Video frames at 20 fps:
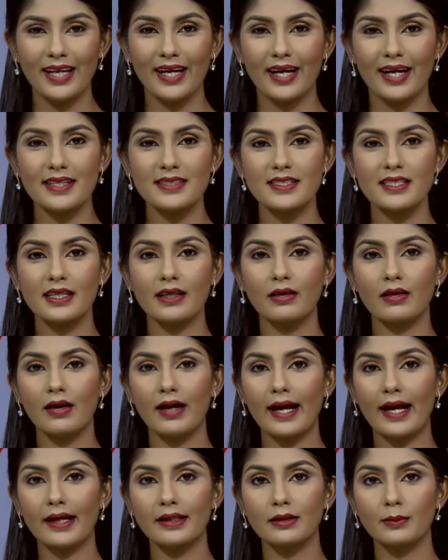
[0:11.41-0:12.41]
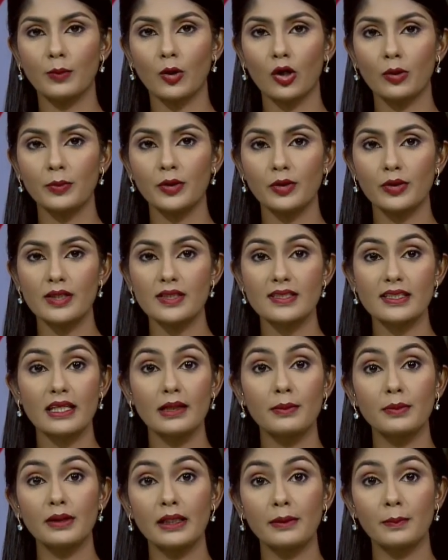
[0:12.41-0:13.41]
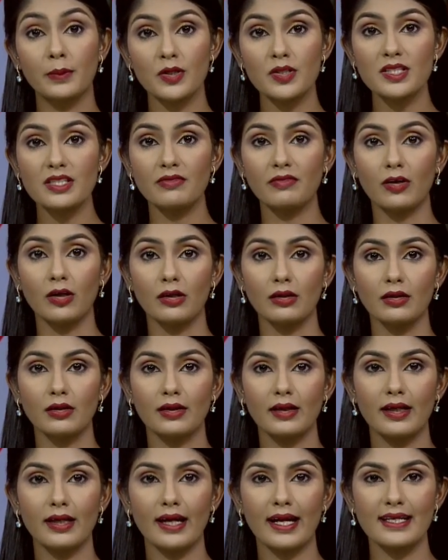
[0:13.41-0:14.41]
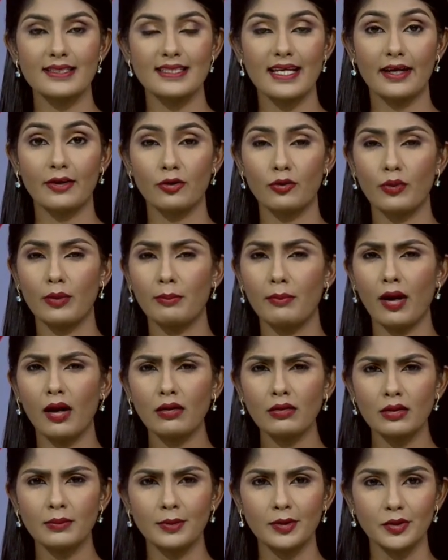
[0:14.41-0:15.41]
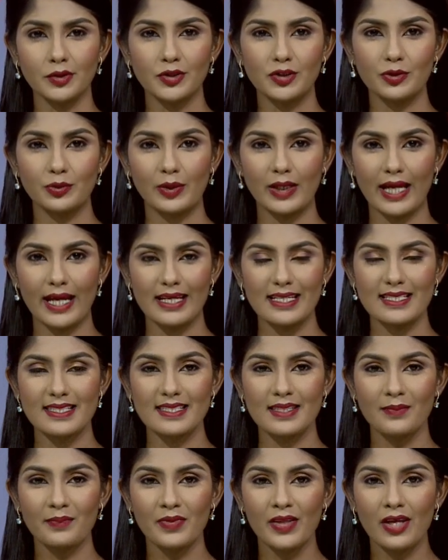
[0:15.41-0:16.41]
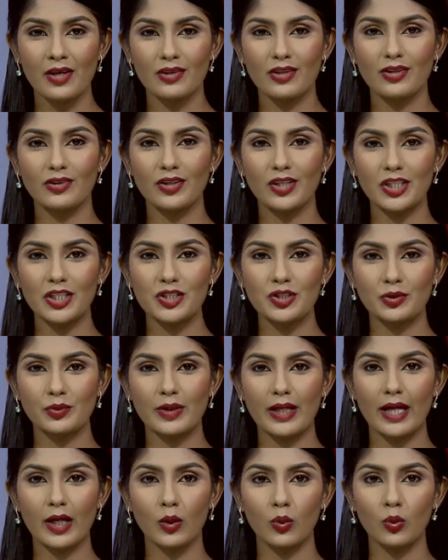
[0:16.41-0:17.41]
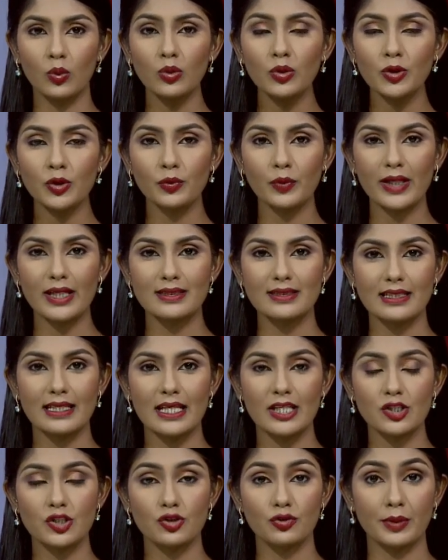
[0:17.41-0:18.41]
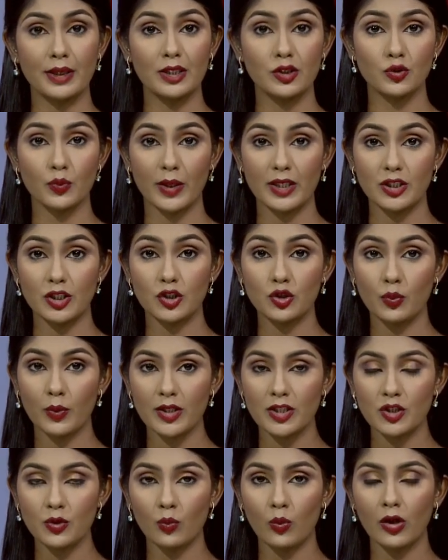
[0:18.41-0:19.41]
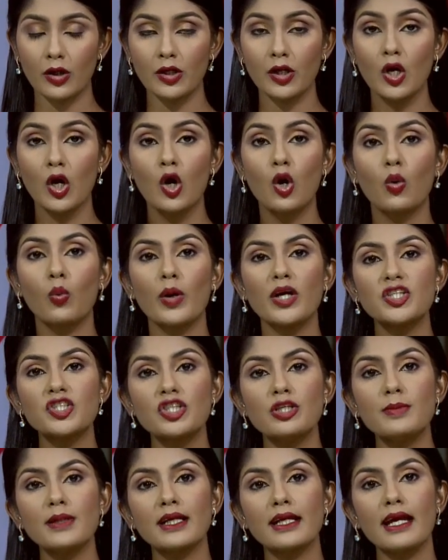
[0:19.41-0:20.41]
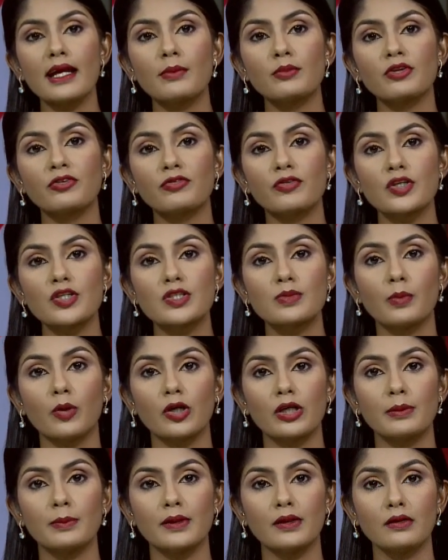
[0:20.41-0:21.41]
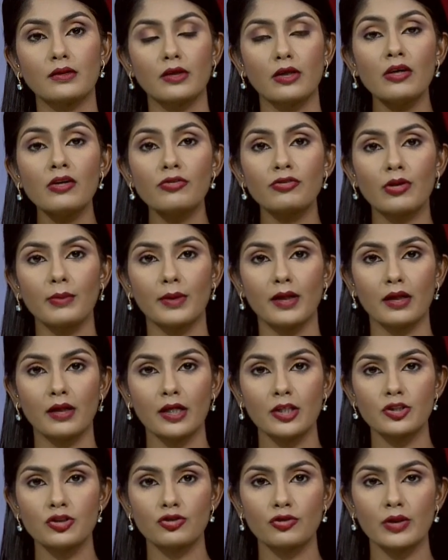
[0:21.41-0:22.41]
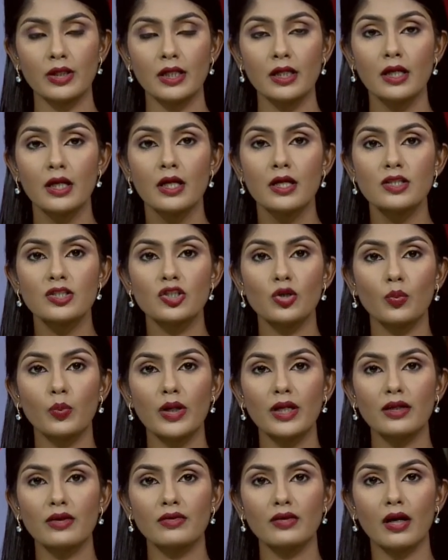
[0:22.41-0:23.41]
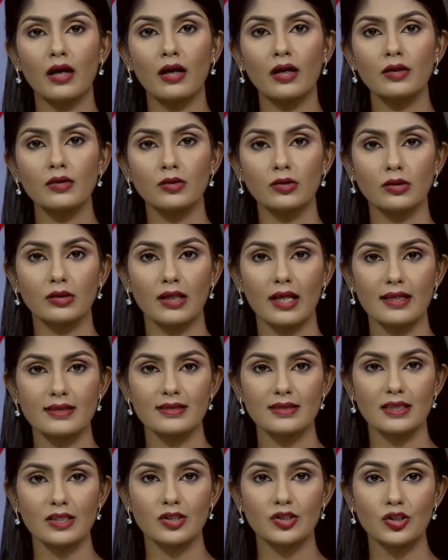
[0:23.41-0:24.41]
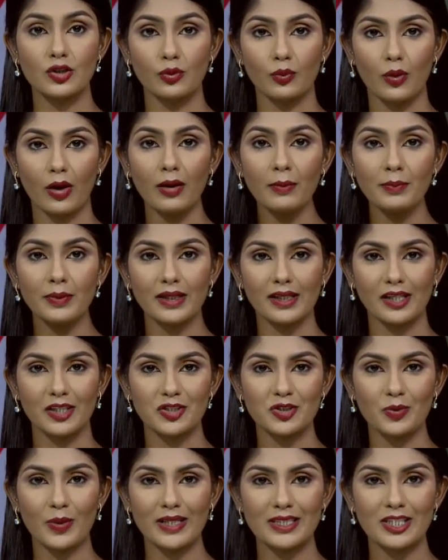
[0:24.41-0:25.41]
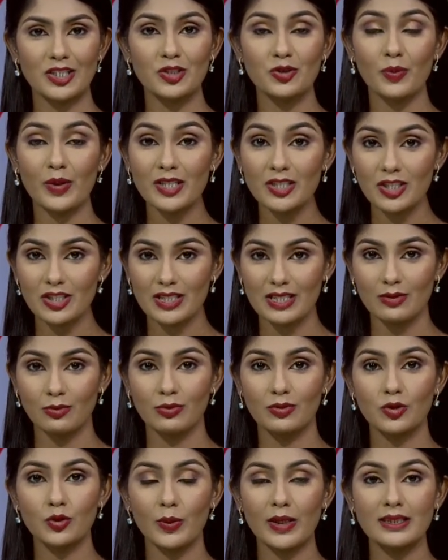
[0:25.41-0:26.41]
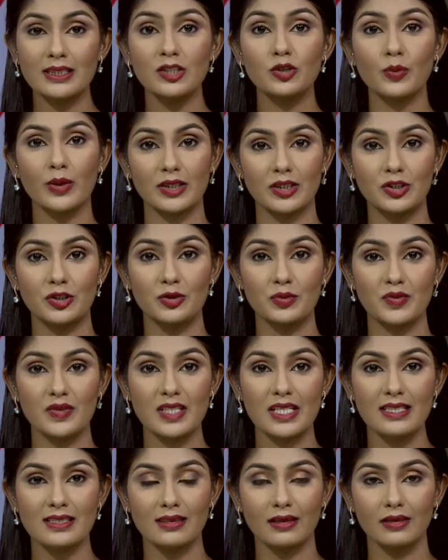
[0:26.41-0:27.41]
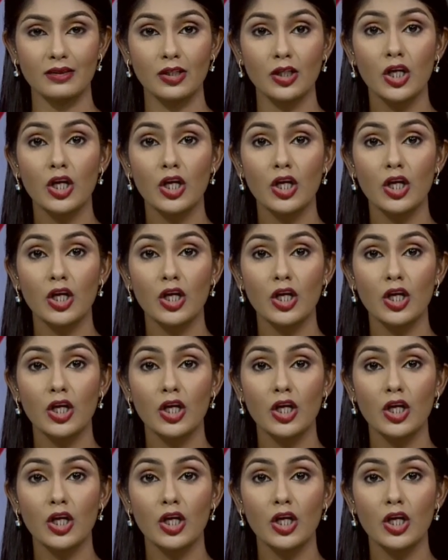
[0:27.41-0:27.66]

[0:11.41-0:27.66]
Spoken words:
Antigua and Barbuda's Kimberly Percival has had a remarkable 2 years. The 32-year-old created history in 2021 when she became the first bodybuilder from her country to win the Arnold Classics Europe in her 2022 season.